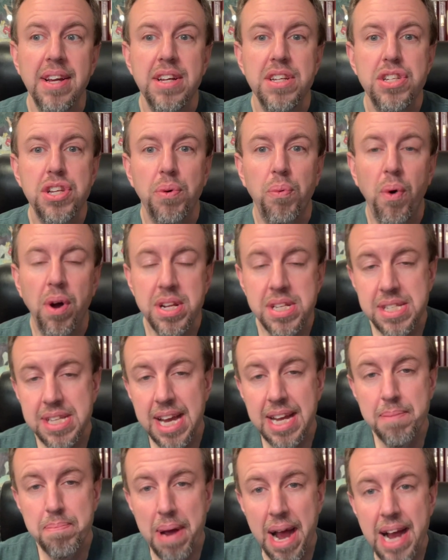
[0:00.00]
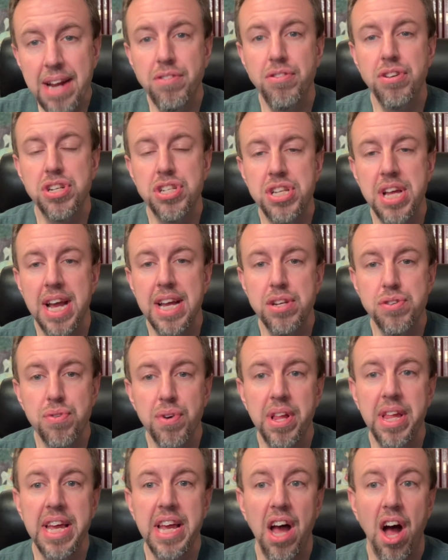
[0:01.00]
to what St. Patrick's Day is
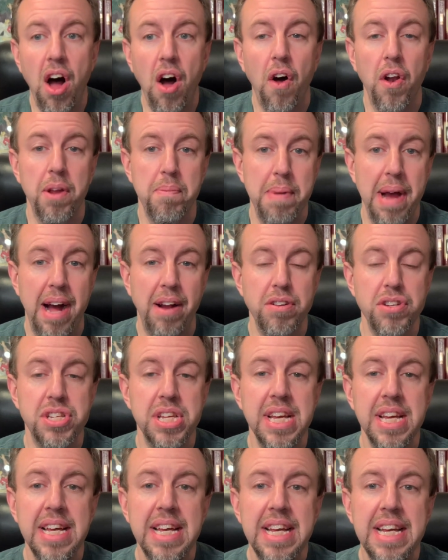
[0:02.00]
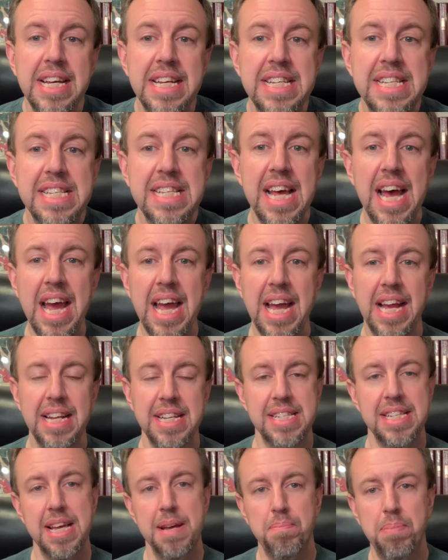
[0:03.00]
really all about. You see, saint
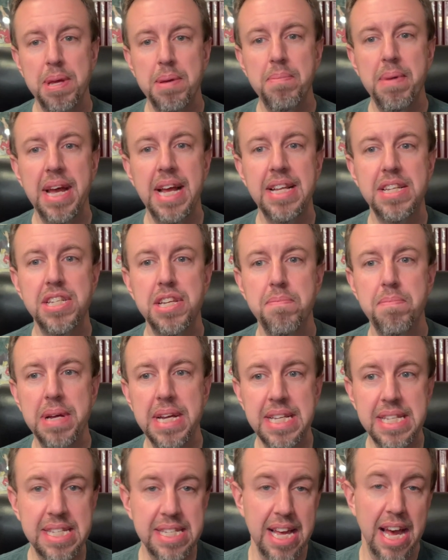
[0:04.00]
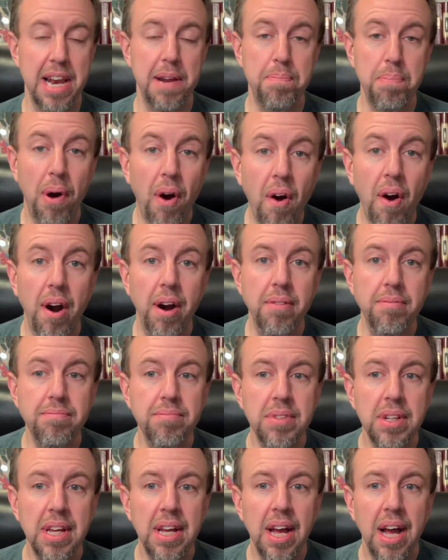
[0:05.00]
simply means to be set apart.
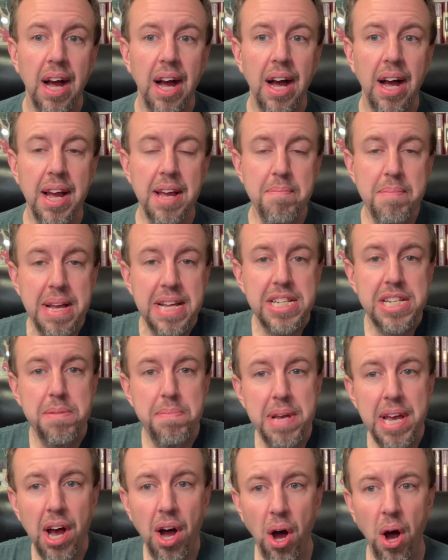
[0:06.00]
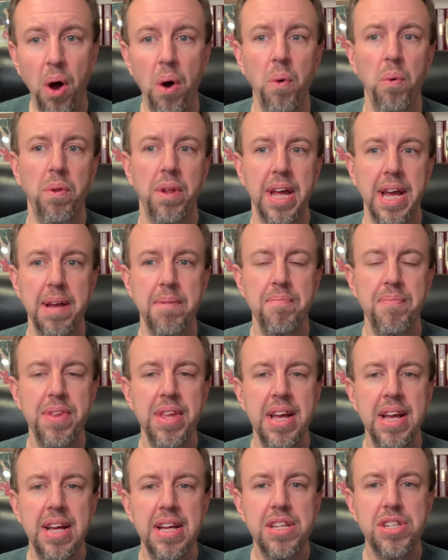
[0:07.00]
It means to be holy.
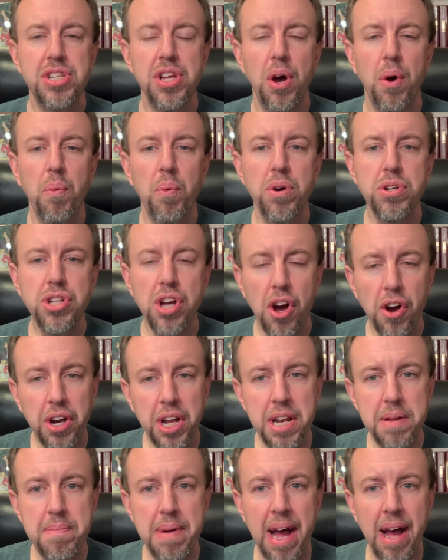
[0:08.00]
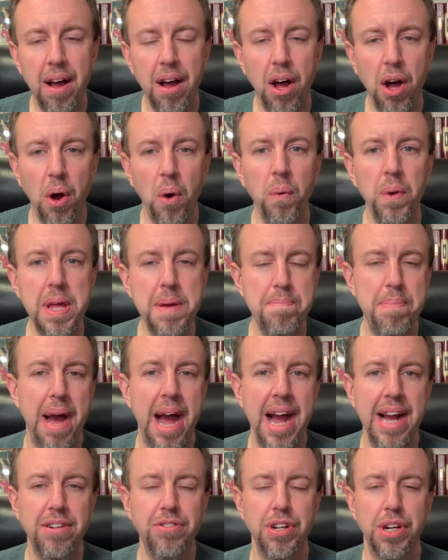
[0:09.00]
So we're talking about Holy
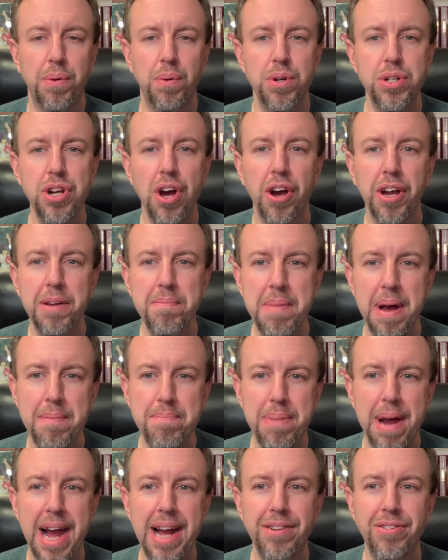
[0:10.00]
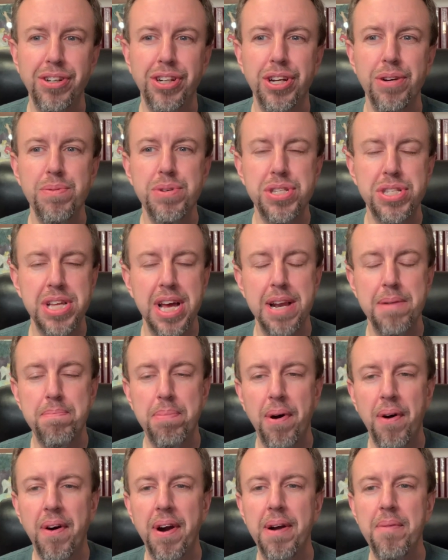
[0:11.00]
Patrick. We're talking about Patrick who is set
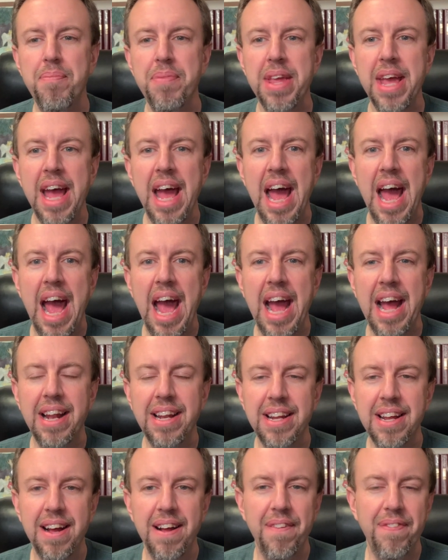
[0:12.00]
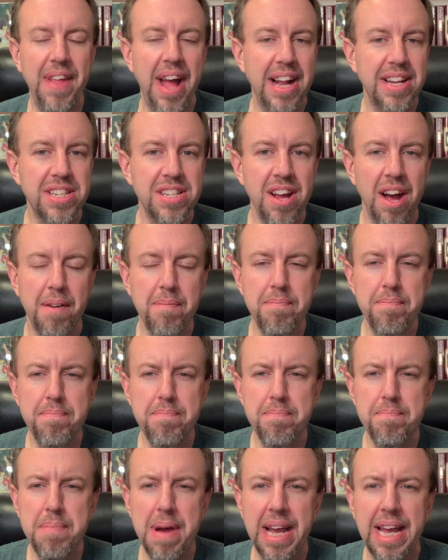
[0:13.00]
apart. And that's not
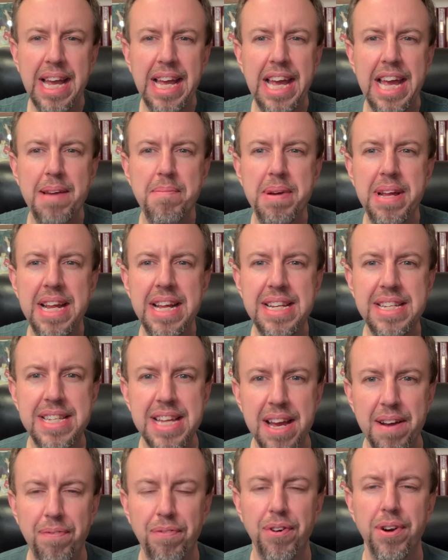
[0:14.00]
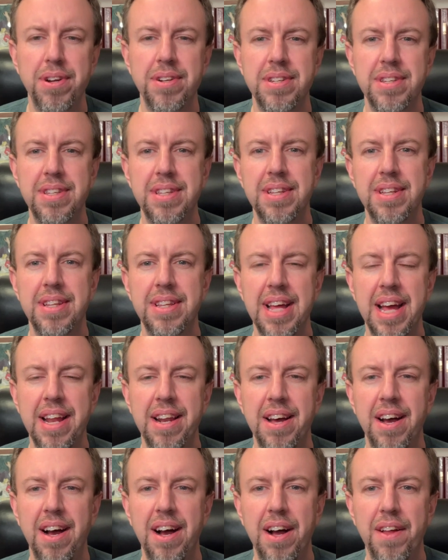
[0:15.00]
making him any different
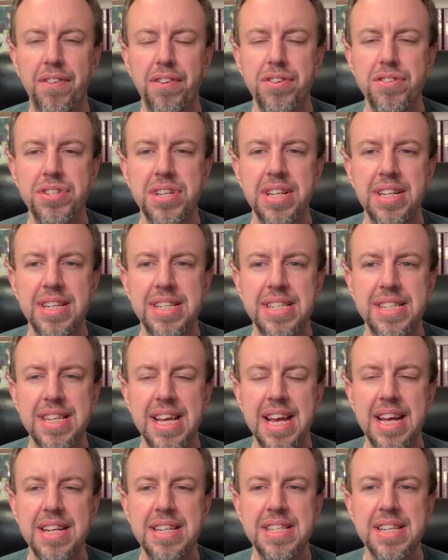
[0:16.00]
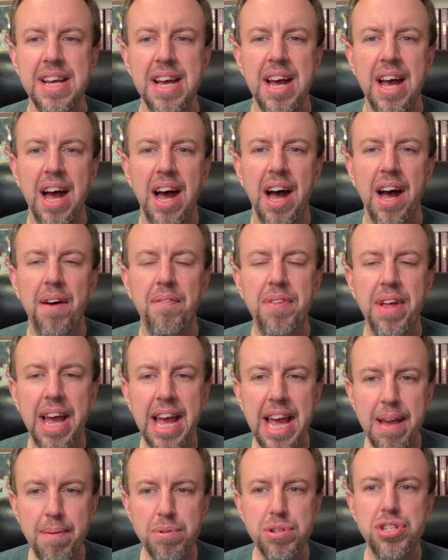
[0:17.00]
than others in the sense of that
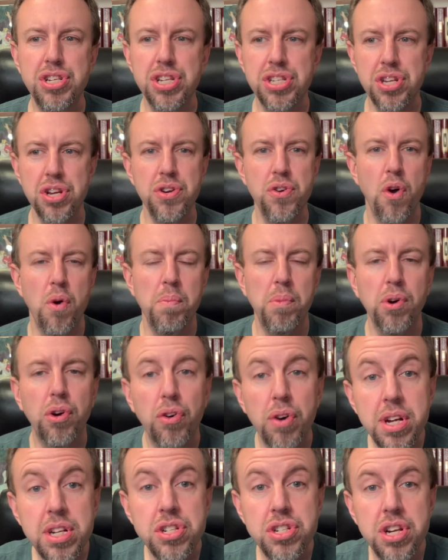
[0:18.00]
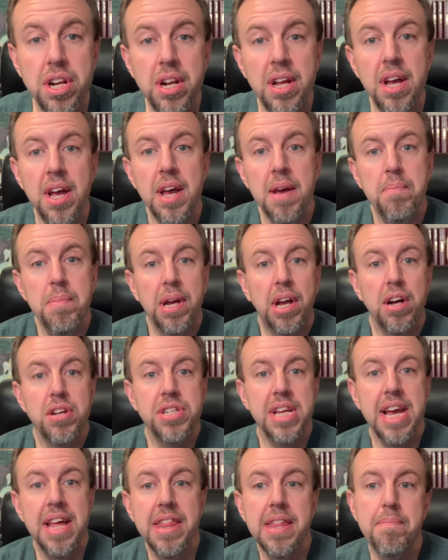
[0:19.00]
he was just a normal Christian. Because
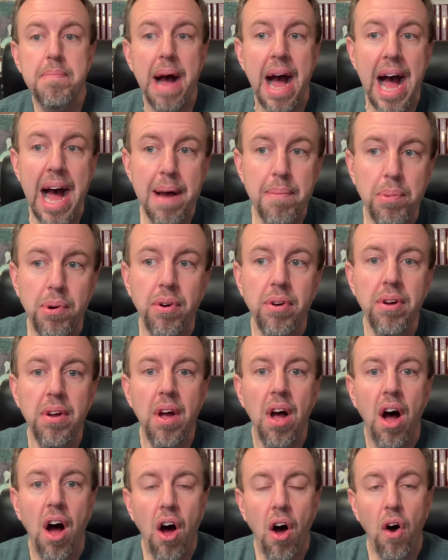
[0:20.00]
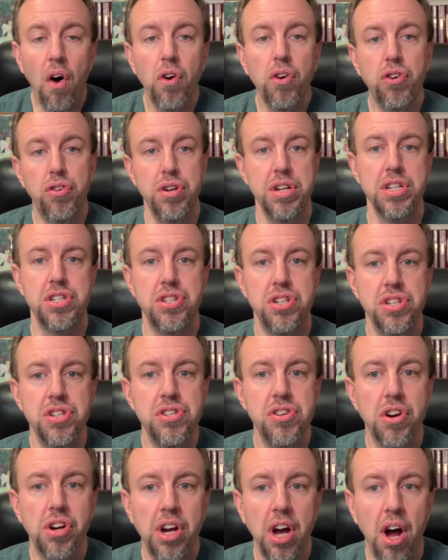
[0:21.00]
in the Bible, all Christians
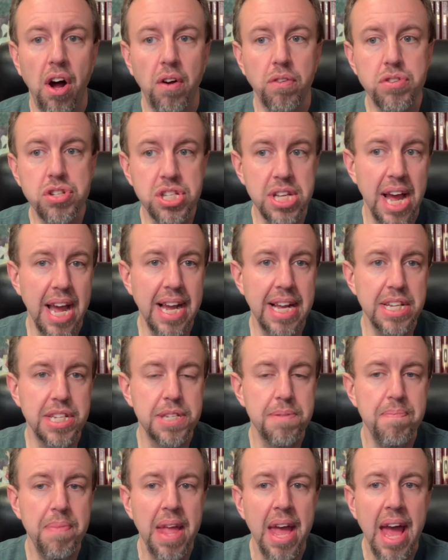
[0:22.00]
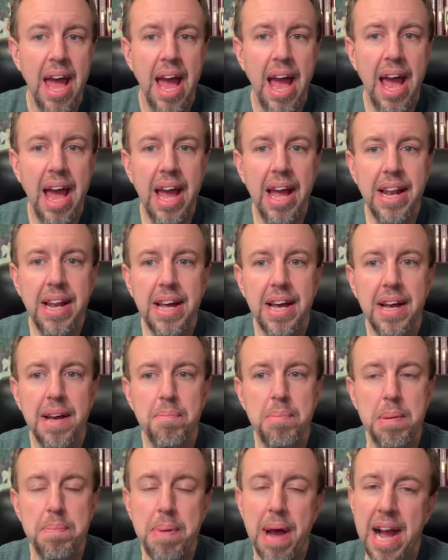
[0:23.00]
are called saints. And
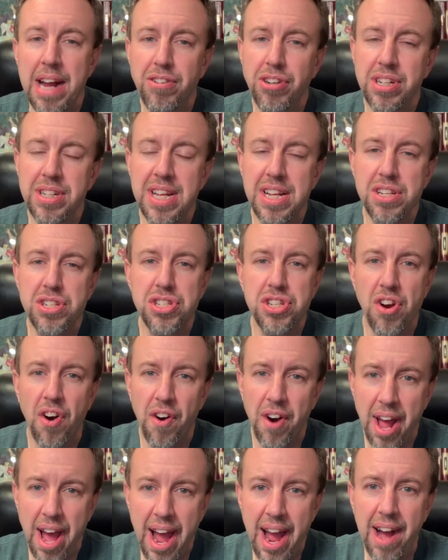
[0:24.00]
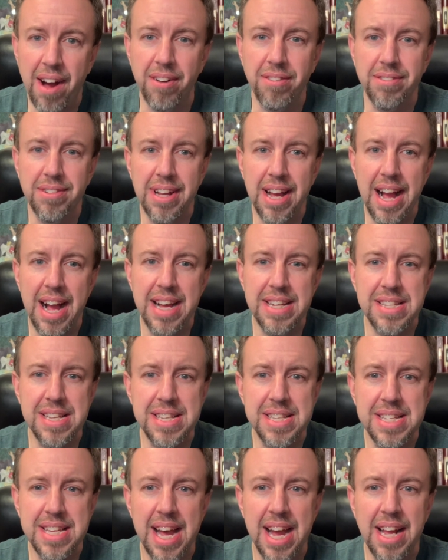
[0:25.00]
but Patrick didn't start out as a
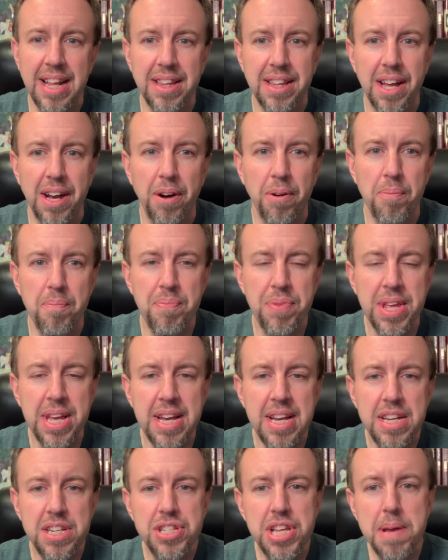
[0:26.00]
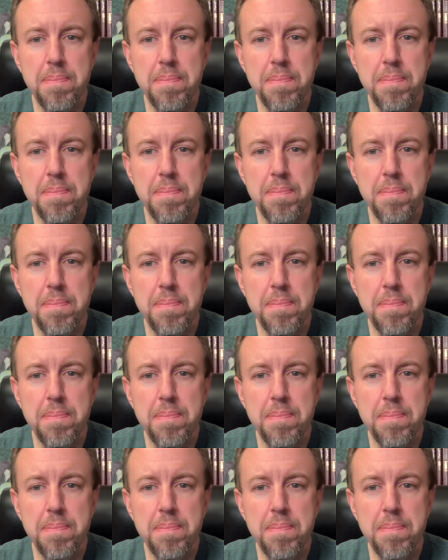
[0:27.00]
saint, though. See,